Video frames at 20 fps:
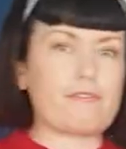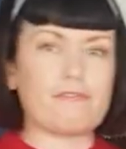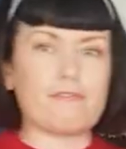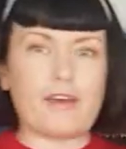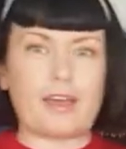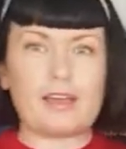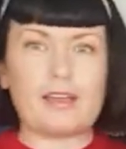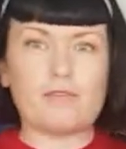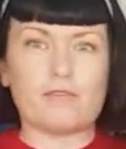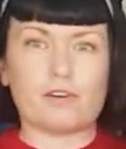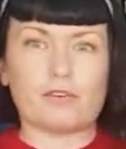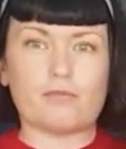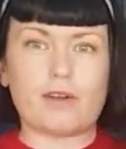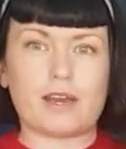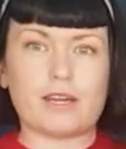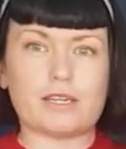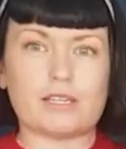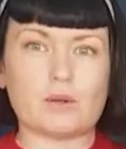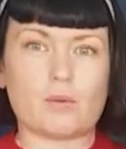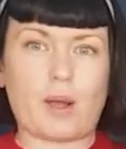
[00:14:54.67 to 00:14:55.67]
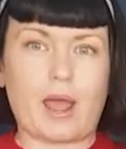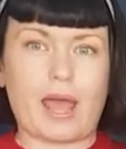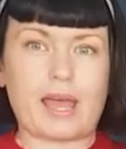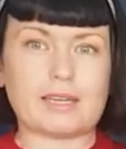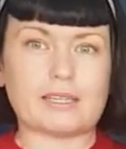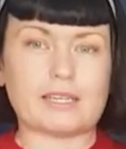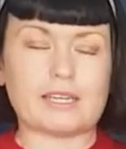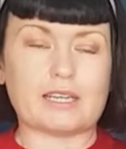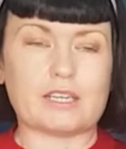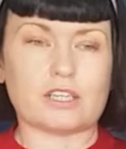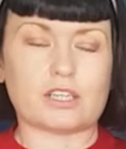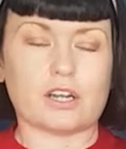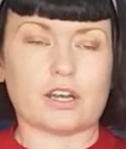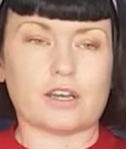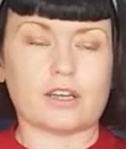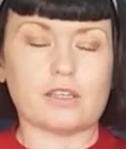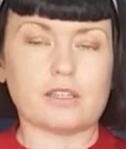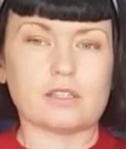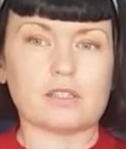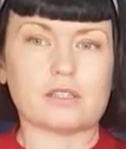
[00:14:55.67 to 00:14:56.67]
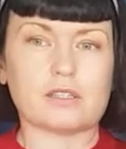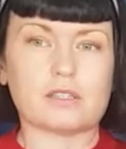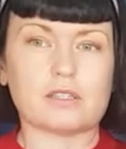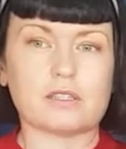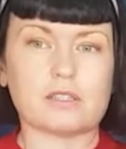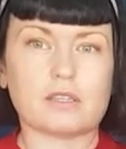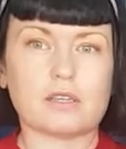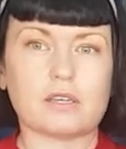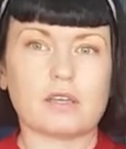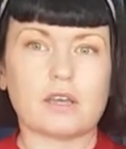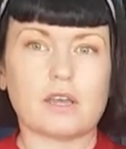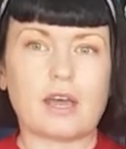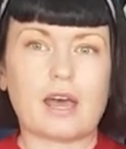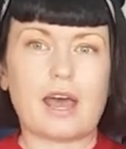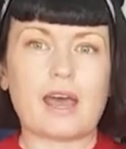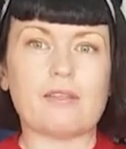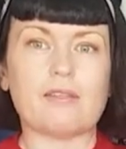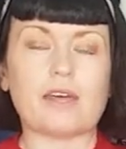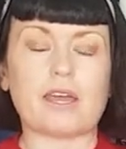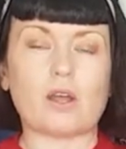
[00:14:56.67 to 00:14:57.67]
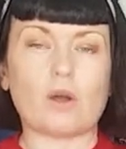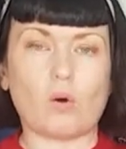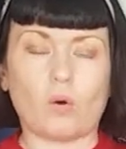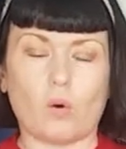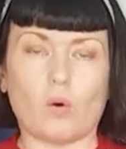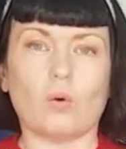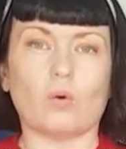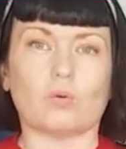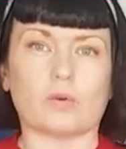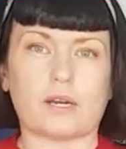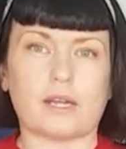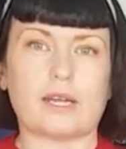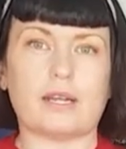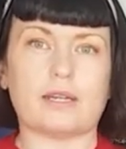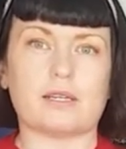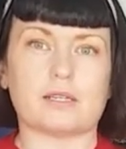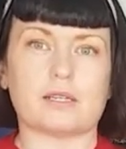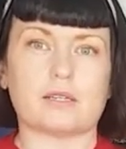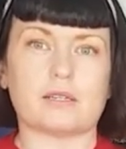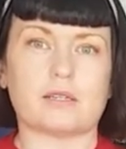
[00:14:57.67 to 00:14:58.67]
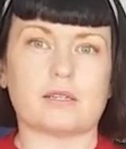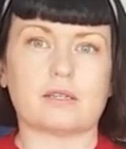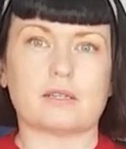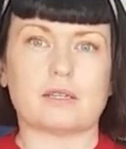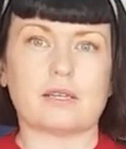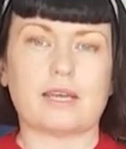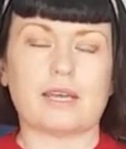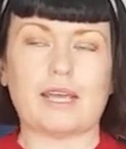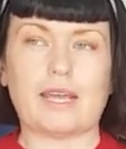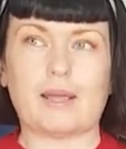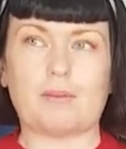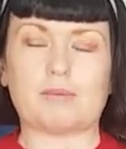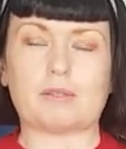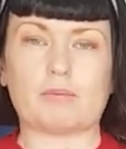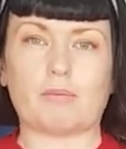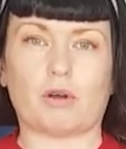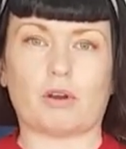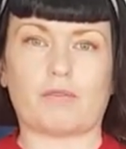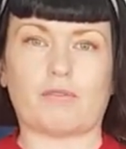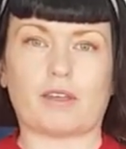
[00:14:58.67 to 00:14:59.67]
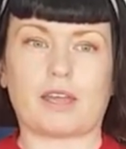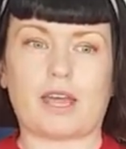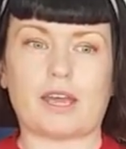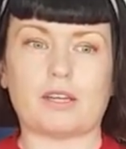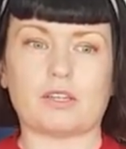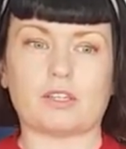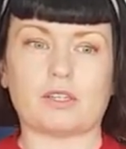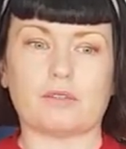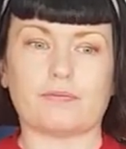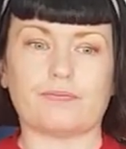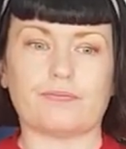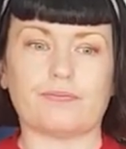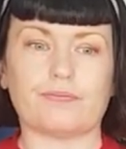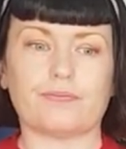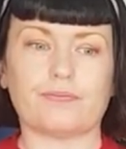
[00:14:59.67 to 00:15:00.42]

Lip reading: favourite ready-to-wear t-shirts, And they all need heaps of modification.